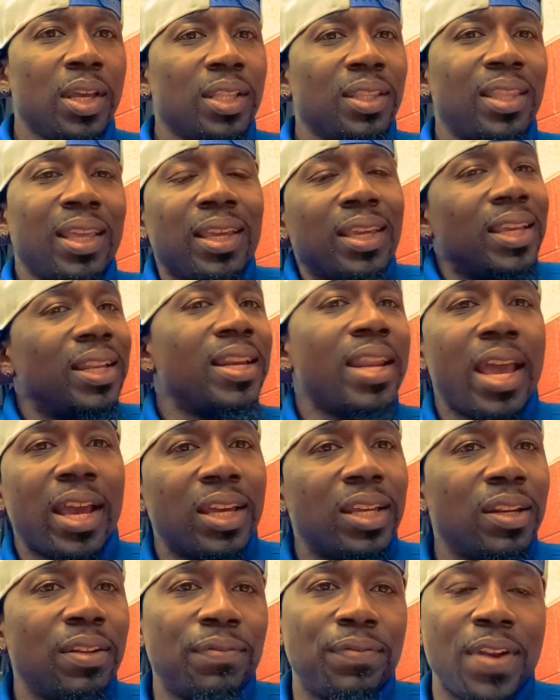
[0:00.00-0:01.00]
Thinking
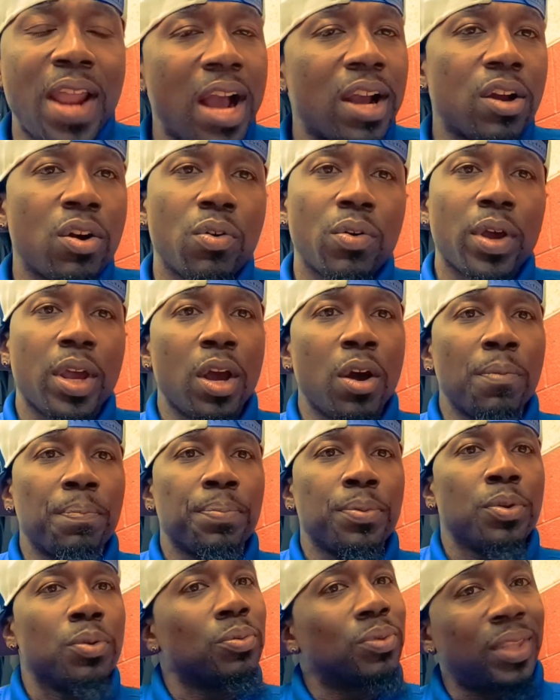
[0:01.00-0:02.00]
negative not gonna
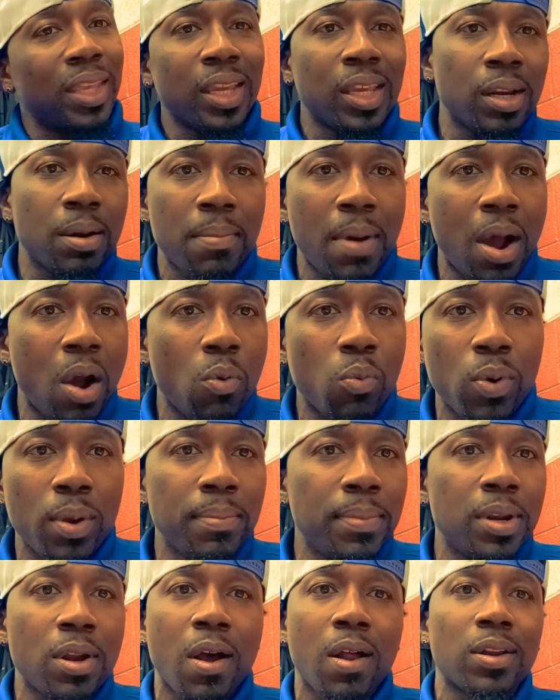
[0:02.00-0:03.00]
help you. Thinking about
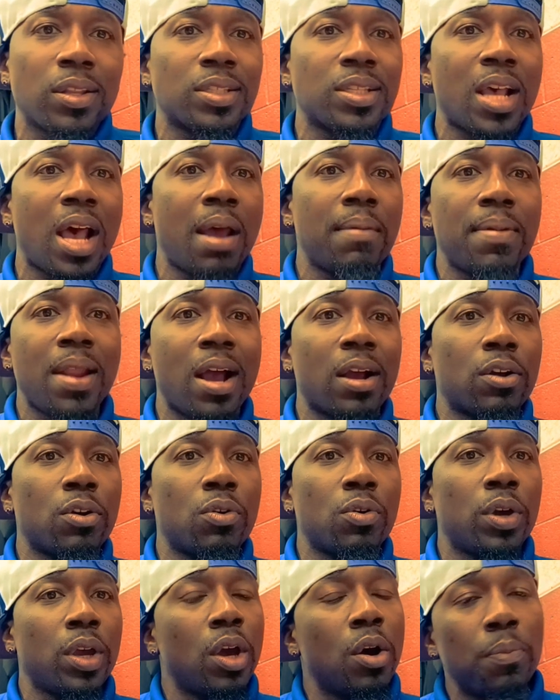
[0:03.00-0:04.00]
women all the time not
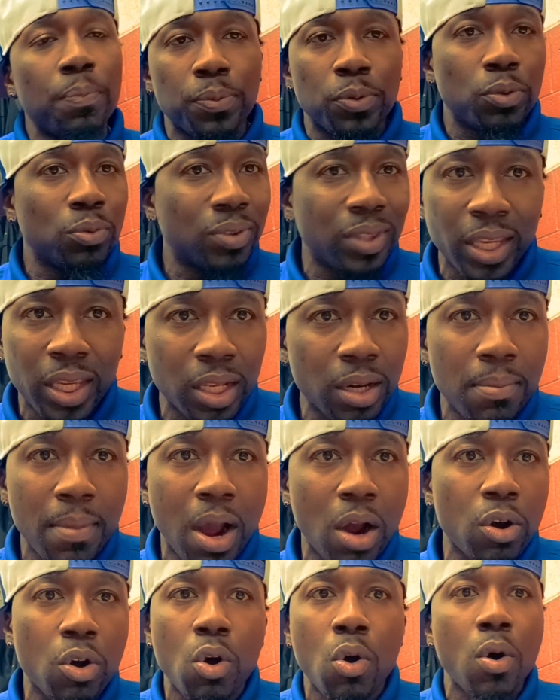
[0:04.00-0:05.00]
gonna help you. Thinking
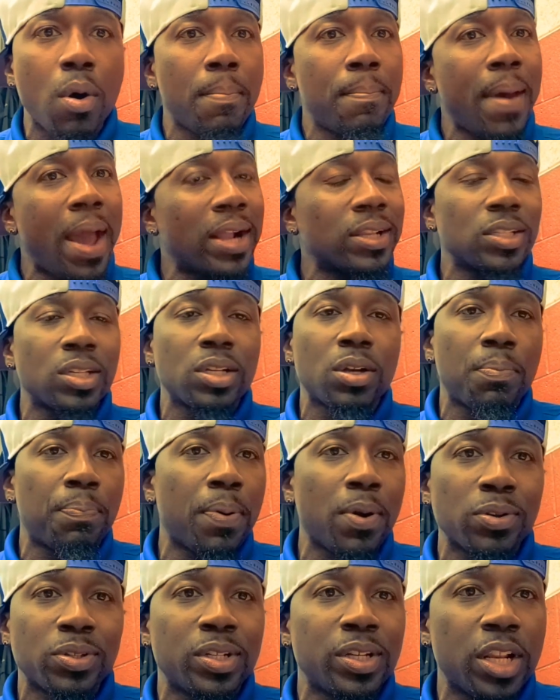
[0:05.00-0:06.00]
about going back to the
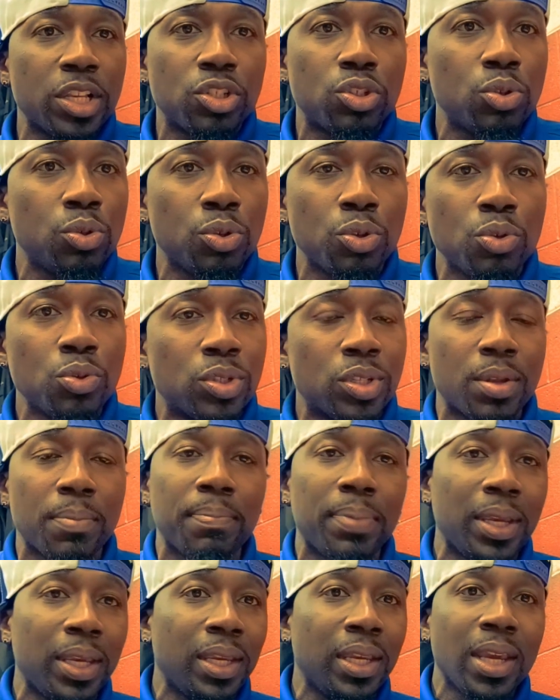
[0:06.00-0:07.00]
person that you used to
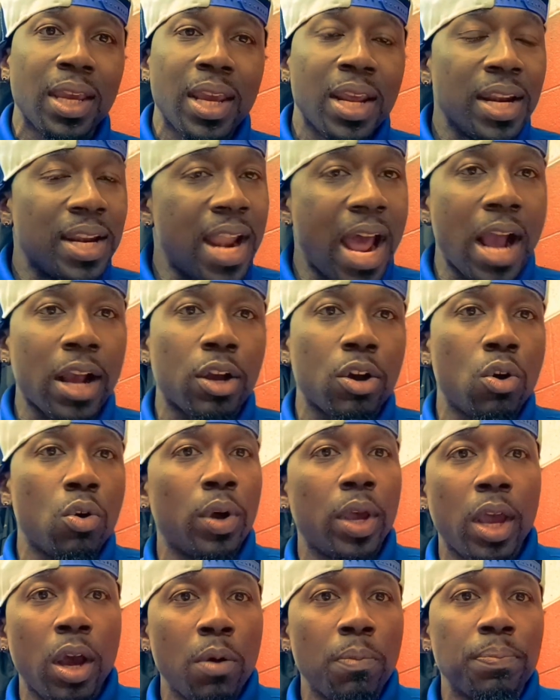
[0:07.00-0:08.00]
be not
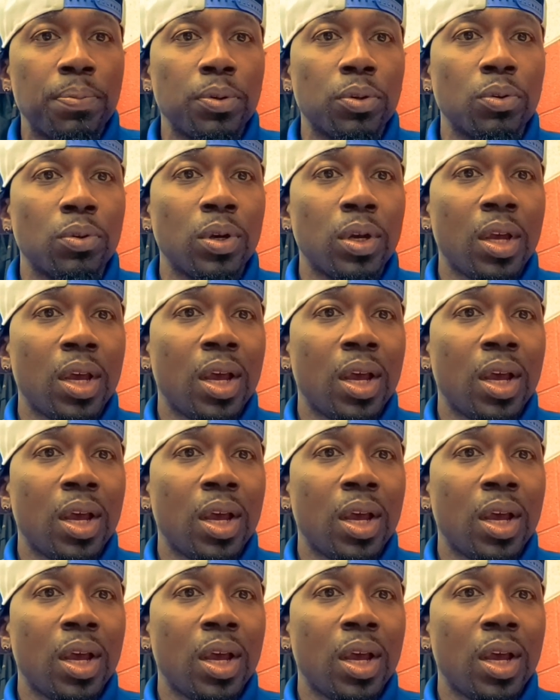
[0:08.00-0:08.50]
gonna help you.